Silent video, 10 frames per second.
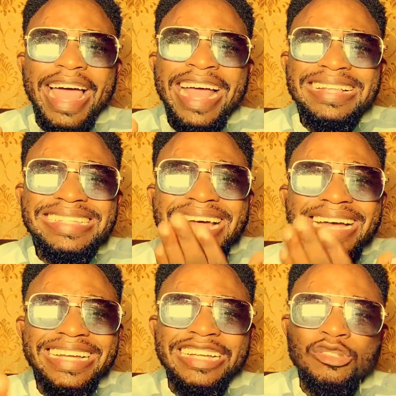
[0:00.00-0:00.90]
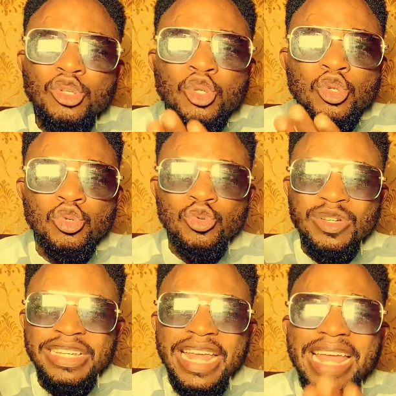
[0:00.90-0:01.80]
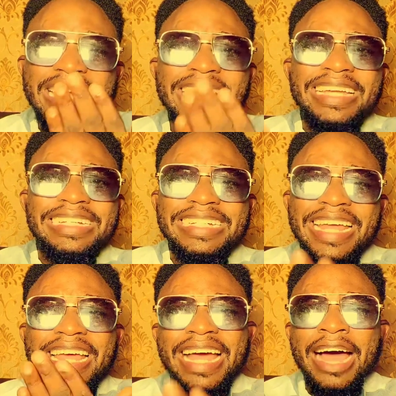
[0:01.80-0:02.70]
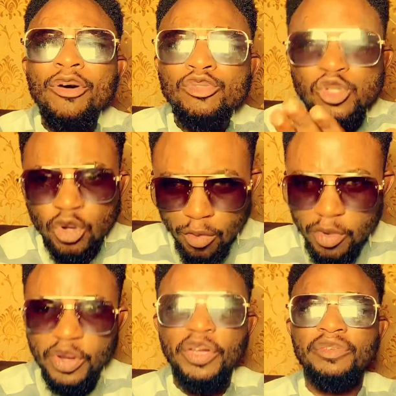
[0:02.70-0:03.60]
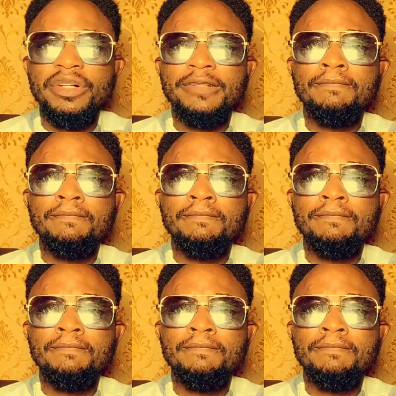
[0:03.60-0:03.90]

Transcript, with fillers: enter into day in, day out communion.